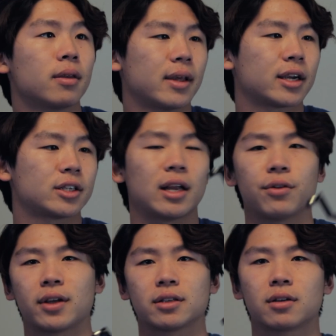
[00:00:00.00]
Actually, I don't
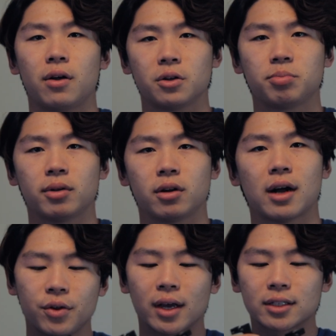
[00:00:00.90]
think it's called a splitter.
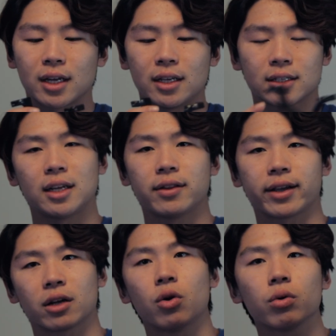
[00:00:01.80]
You guys getting like
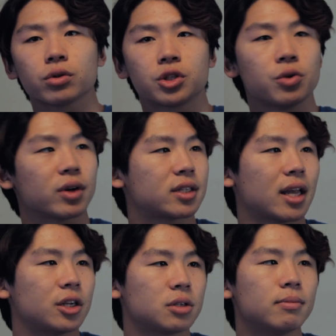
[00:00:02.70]
a cold shoe
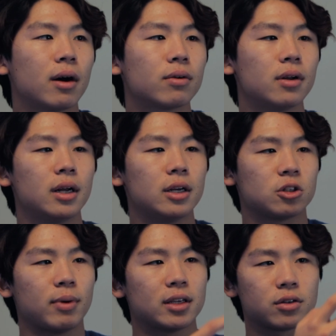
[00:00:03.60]
extension mount.
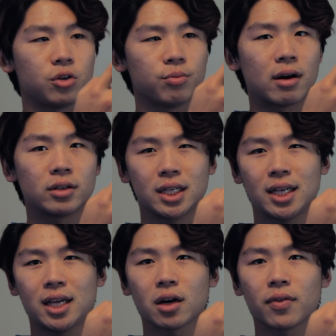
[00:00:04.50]
So basically you mount it
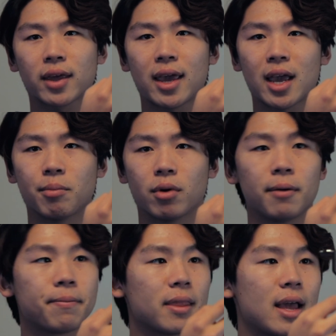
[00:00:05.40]
here on the
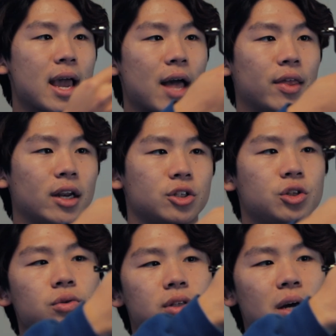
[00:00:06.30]
camera, and then it
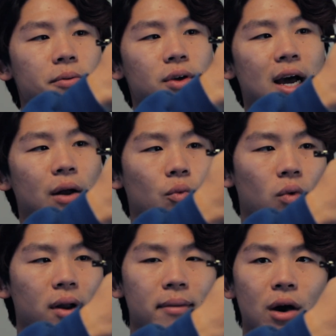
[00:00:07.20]
shoots up. You got
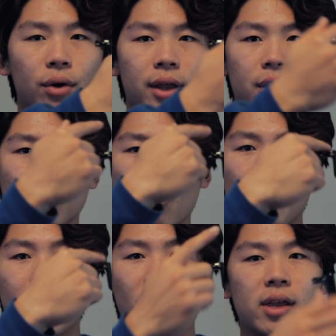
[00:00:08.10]
one mount here, one
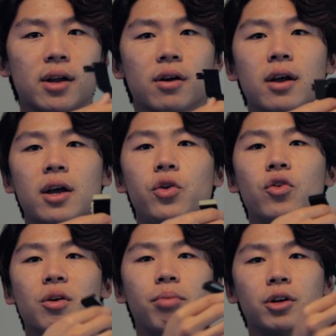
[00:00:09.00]
mount here. You
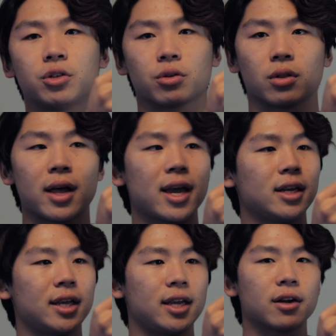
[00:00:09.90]
can put your light
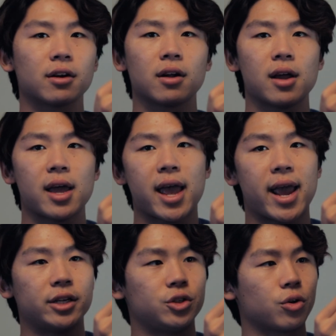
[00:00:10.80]
here
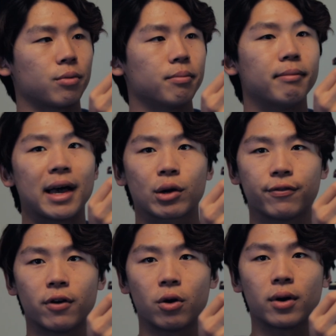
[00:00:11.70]
and your
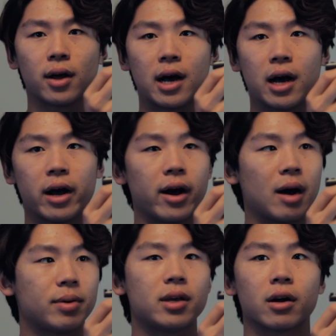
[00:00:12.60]
microphone
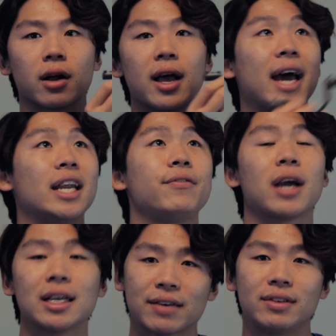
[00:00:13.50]
up here. And if you
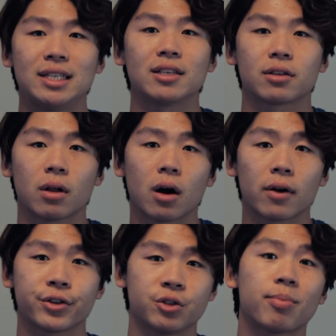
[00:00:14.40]
guys have a DSLR,
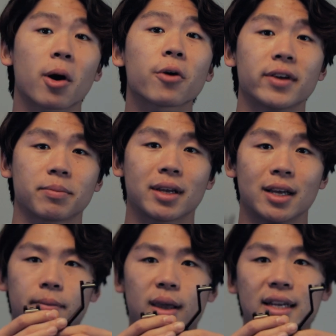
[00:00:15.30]
this is perfect
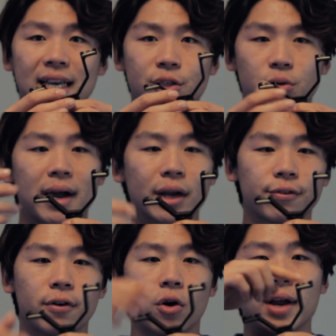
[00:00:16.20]
because it takes your
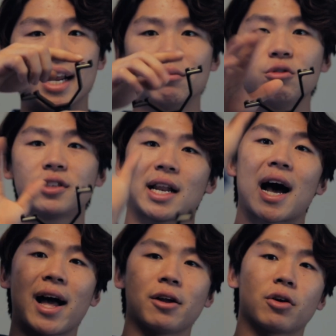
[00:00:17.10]
microphone and it moves it
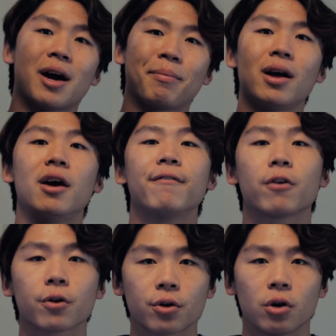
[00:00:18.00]
higher up,
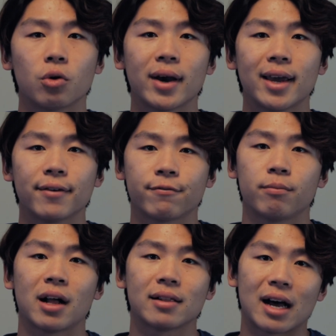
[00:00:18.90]
further away from
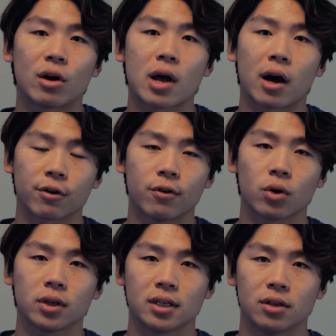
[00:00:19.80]
that loud
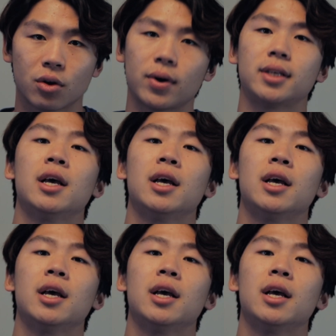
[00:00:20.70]
autofocusing noise.